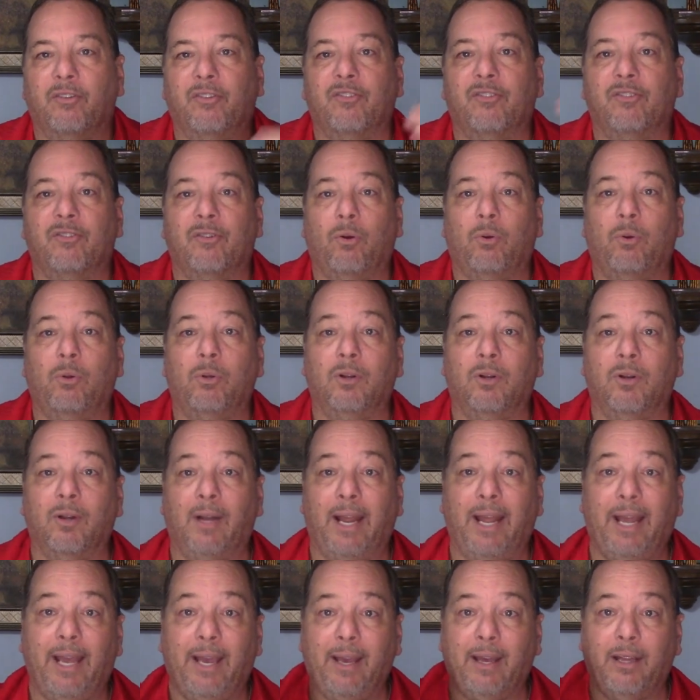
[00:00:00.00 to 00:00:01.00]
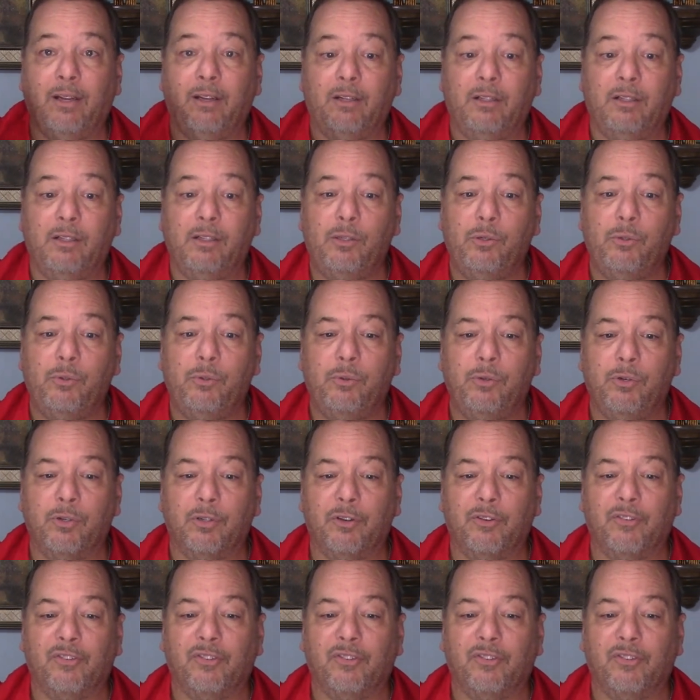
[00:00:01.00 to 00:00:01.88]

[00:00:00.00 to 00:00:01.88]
solar and lunar